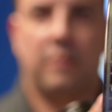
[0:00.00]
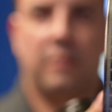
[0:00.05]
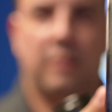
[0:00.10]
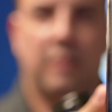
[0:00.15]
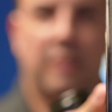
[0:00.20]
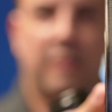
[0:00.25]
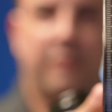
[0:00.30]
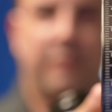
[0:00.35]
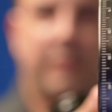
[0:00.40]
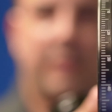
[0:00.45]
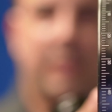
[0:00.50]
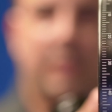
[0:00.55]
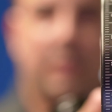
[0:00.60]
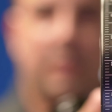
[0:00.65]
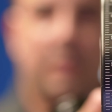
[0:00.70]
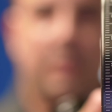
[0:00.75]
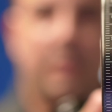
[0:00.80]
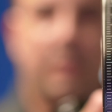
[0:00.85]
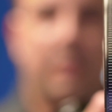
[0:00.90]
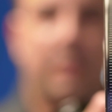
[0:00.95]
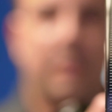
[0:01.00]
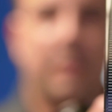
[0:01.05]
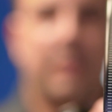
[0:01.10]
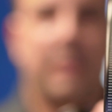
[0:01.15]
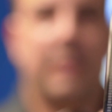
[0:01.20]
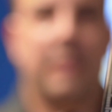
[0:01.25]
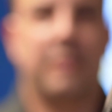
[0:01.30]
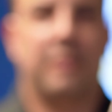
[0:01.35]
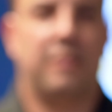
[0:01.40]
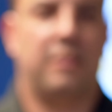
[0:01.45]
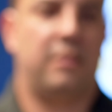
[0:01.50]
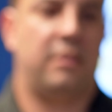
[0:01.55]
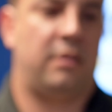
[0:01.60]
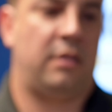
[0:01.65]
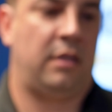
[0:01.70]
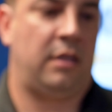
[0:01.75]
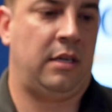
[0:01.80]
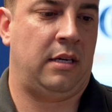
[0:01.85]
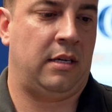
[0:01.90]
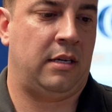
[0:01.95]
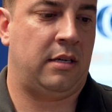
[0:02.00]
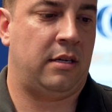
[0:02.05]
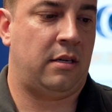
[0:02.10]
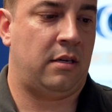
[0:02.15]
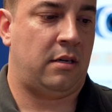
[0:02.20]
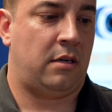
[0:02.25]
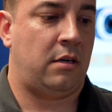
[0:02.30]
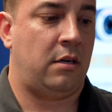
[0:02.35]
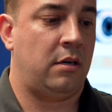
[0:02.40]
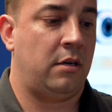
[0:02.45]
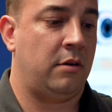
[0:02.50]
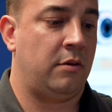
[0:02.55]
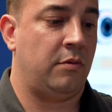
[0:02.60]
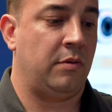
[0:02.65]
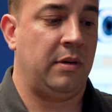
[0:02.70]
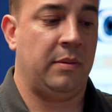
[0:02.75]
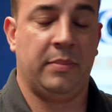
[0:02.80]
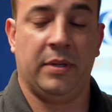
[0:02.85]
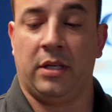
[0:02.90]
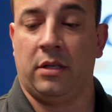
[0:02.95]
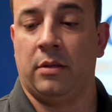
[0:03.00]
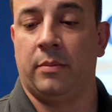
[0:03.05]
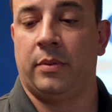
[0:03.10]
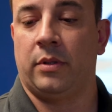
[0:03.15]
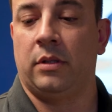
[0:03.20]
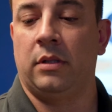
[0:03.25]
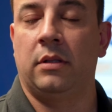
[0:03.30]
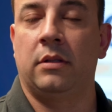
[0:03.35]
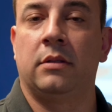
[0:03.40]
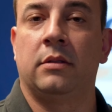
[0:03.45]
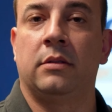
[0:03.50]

Got everything on there, and these are rebuildable.